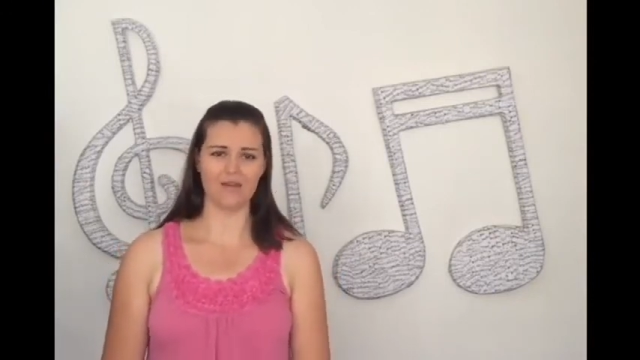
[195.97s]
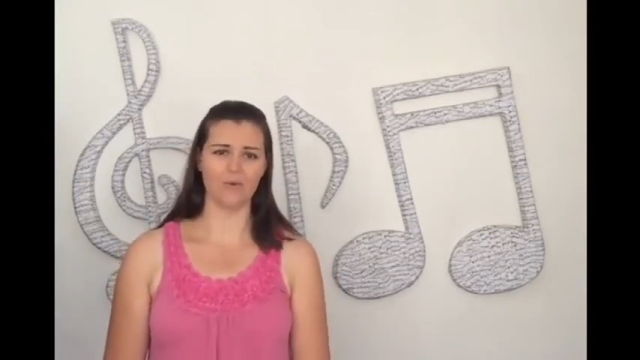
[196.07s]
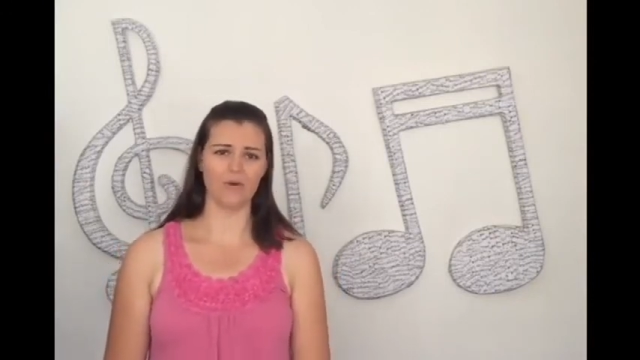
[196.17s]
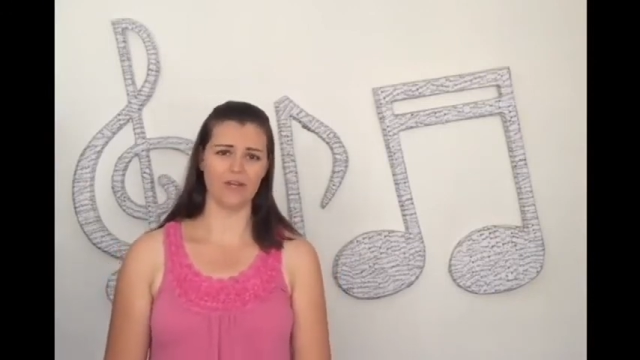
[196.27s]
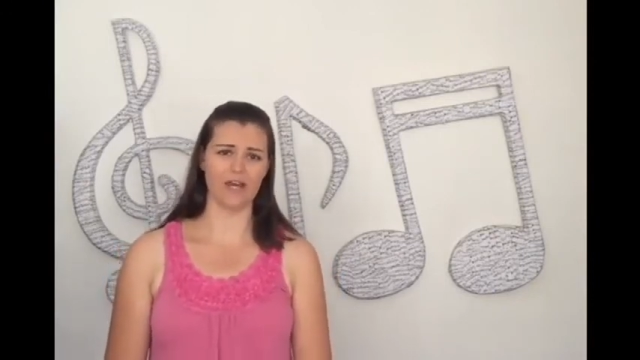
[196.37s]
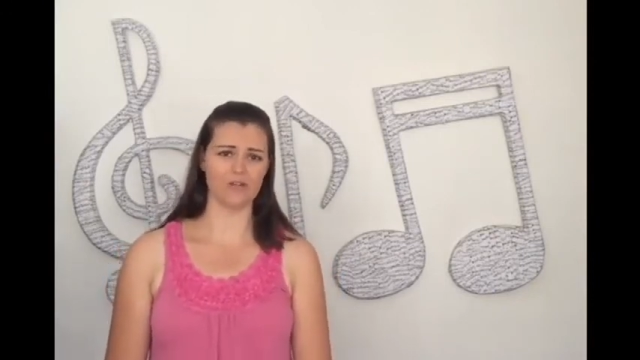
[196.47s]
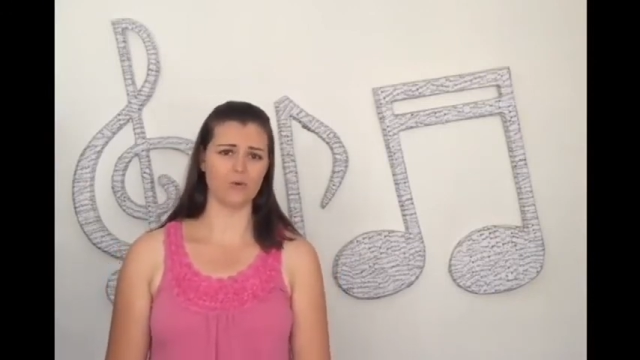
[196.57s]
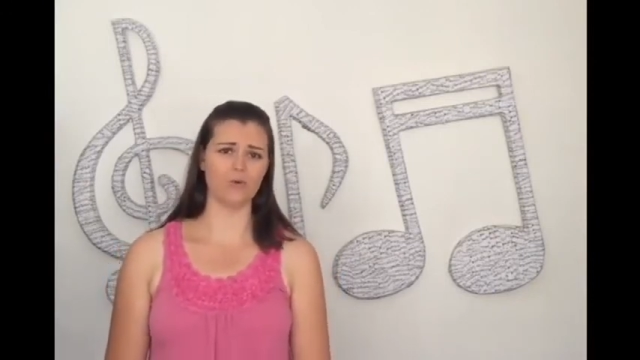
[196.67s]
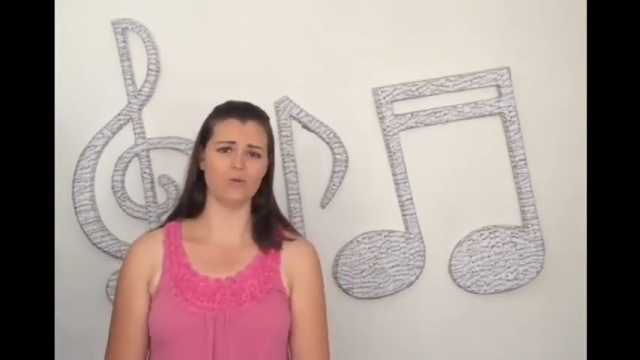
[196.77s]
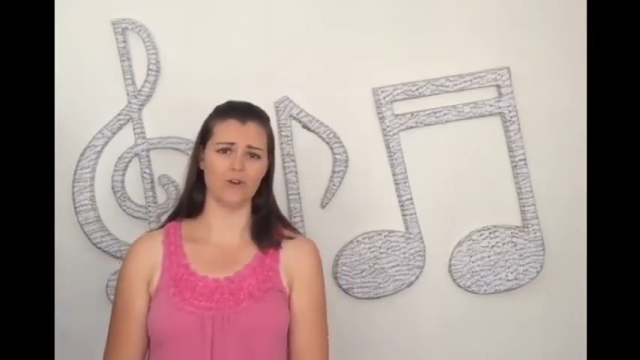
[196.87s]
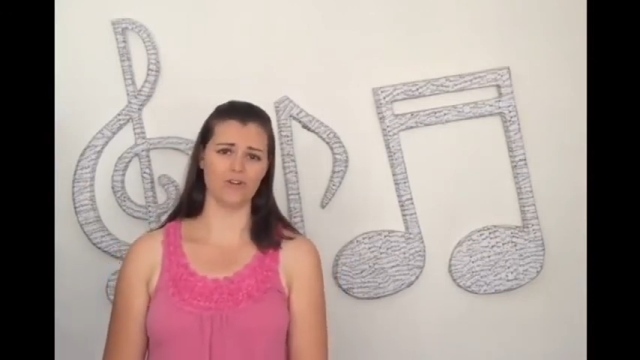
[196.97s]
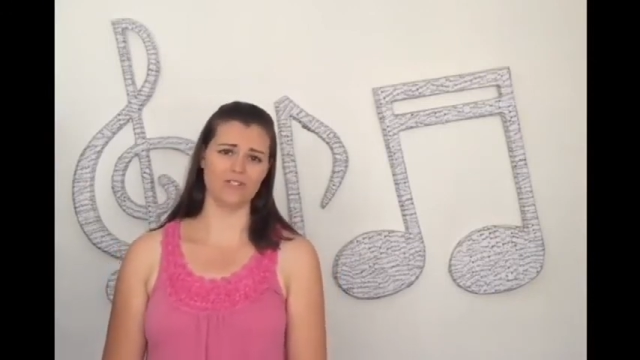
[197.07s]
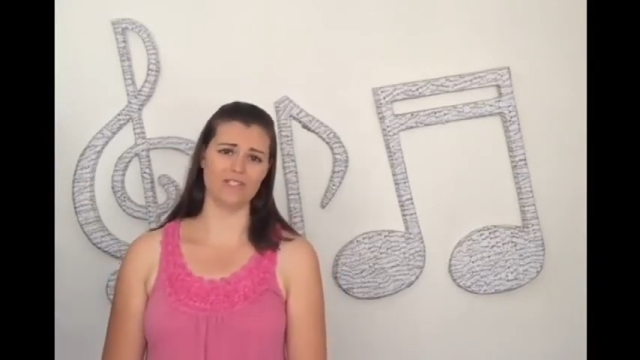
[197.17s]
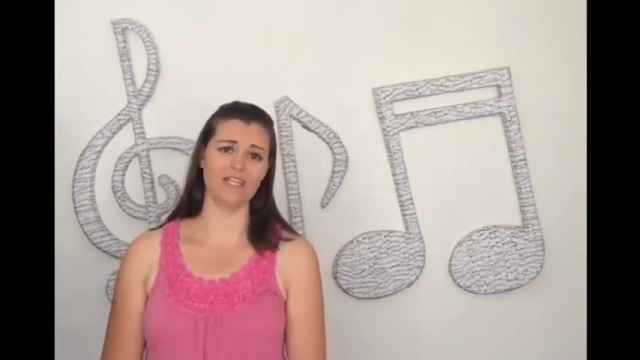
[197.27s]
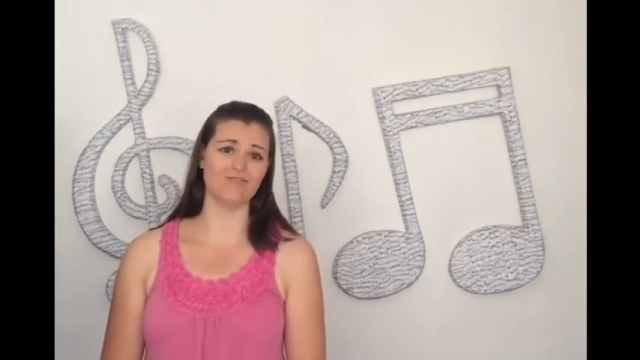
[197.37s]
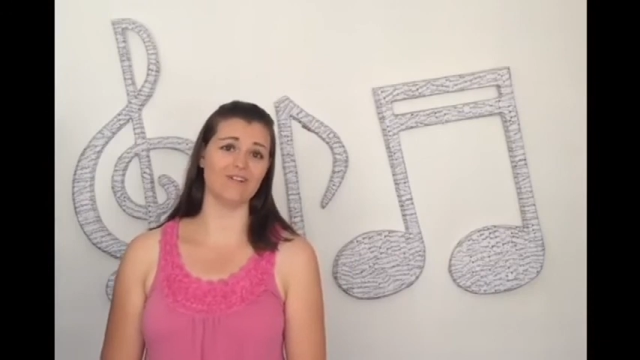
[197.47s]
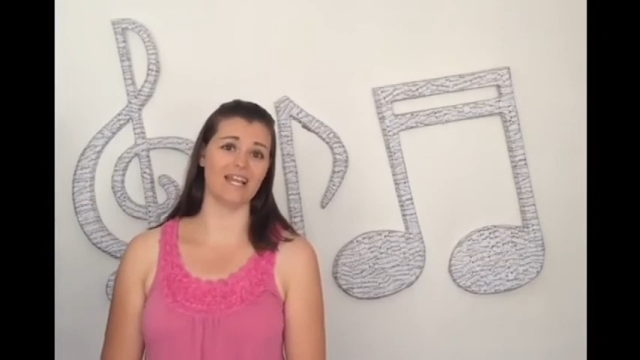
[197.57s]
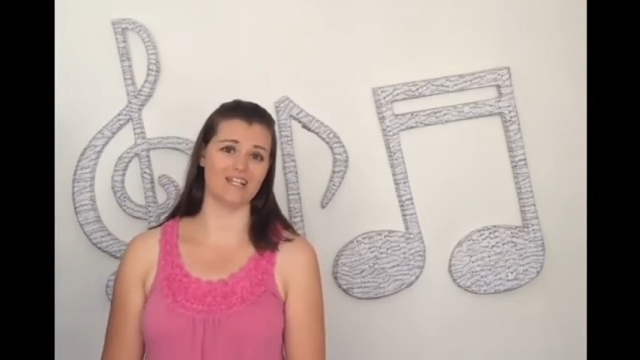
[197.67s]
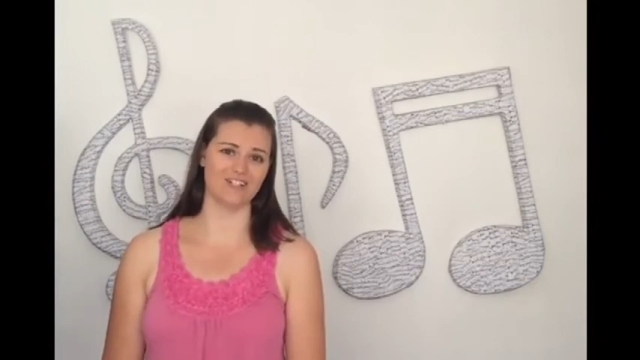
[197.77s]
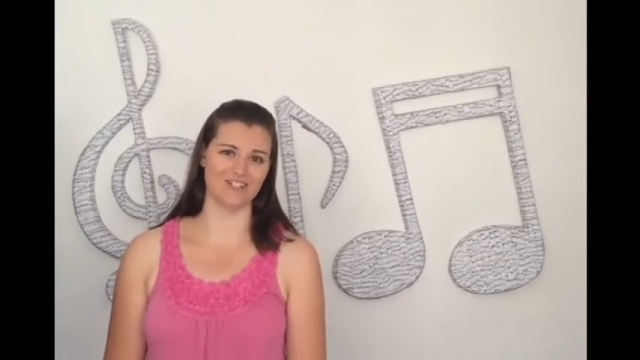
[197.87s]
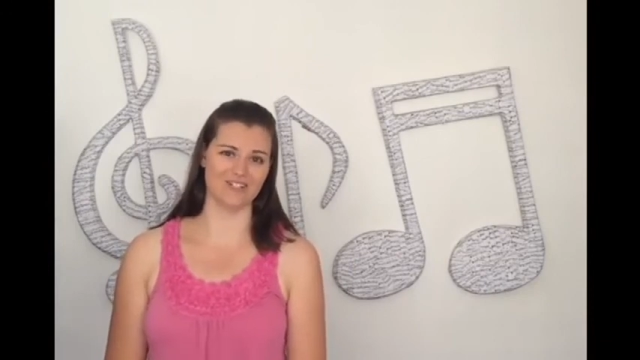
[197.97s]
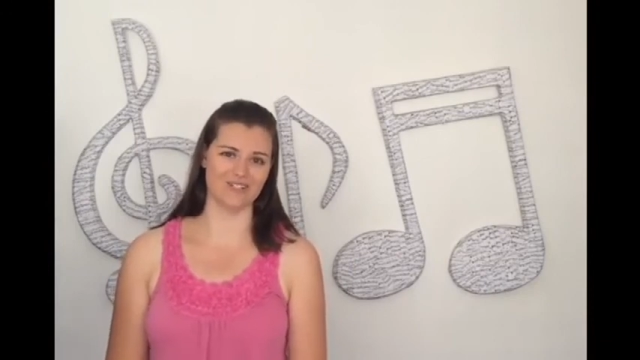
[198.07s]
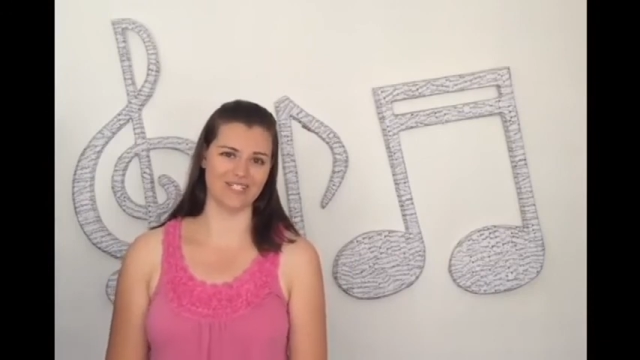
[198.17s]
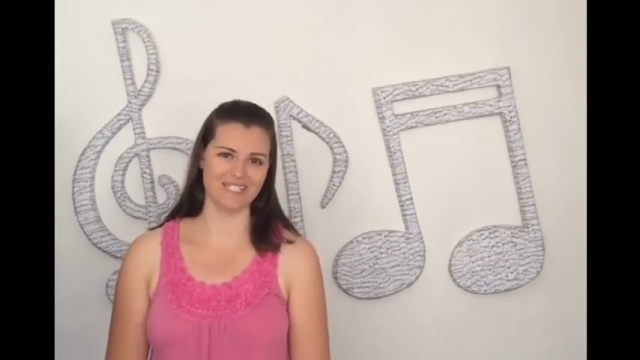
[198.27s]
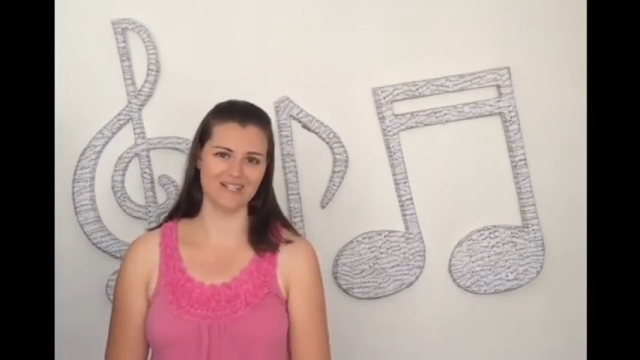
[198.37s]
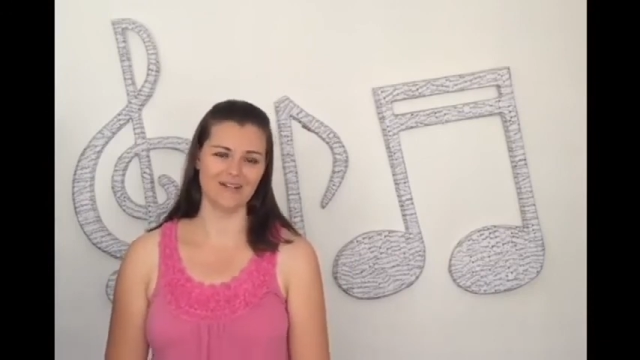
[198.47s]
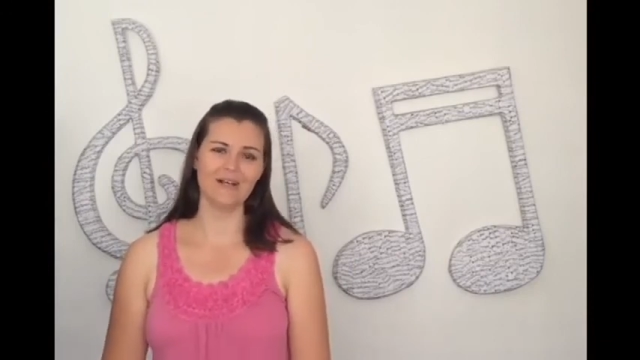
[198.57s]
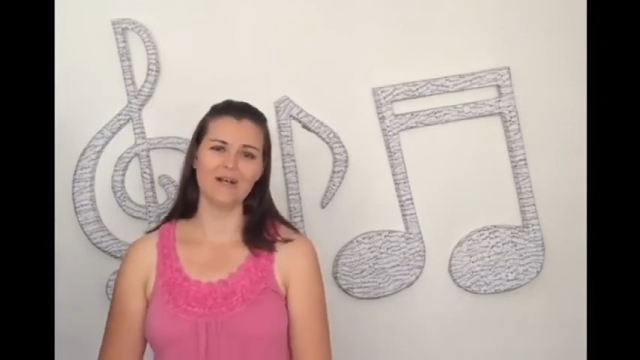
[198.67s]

and work out all notes in relation to it.